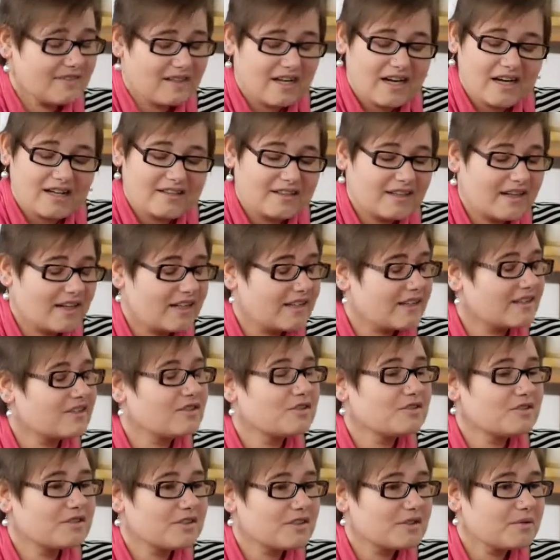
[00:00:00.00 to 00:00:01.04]
I
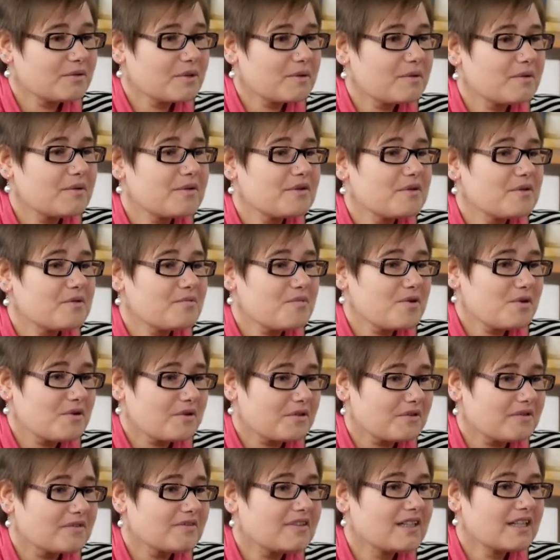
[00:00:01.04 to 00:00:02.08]
couldn't agree with you
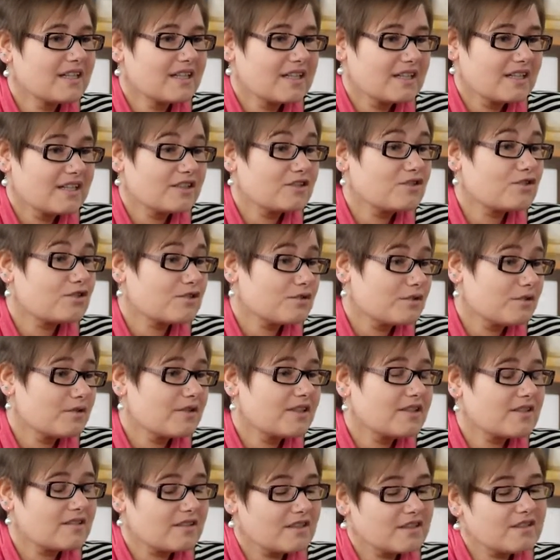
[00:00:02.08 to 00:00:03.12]
more. It's true.
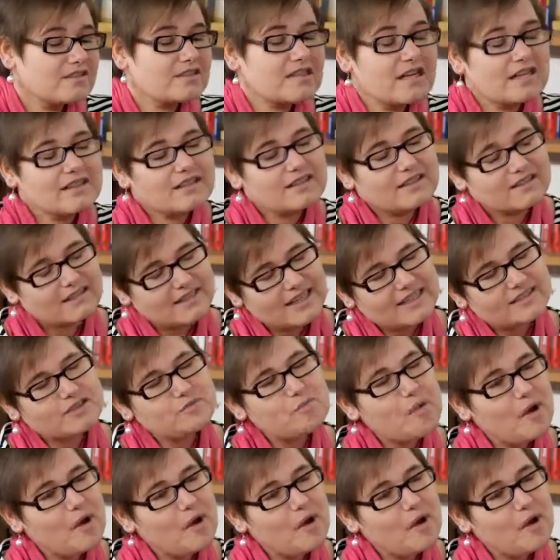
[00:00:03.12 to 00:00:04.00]
And that's